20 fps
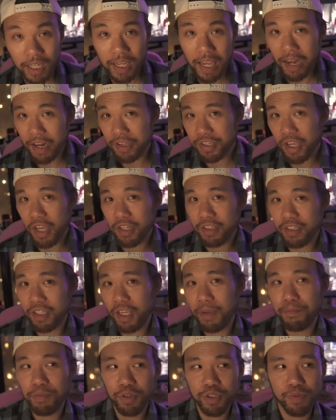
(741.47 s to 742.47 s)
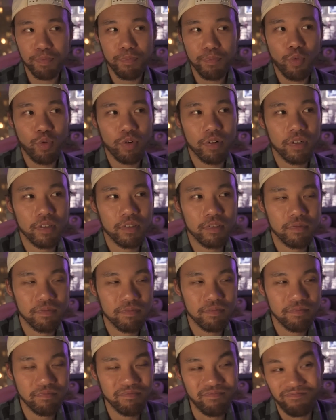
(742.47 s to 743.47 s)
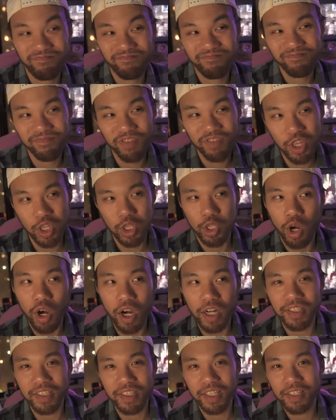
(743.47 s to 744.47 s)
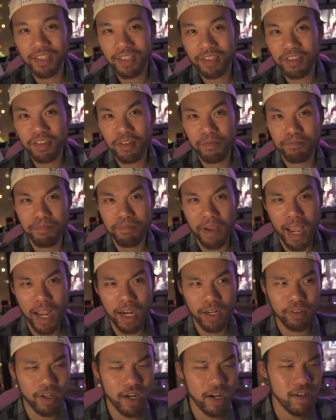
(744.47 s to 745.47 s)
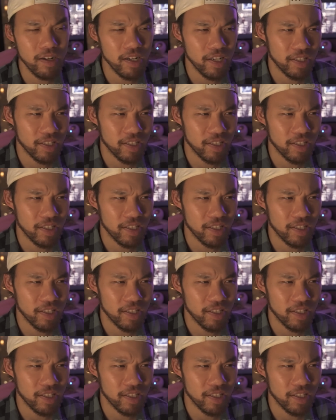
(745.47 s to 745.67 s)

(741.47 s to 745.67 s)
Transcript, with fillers: In a sense, he puts more thought into the background,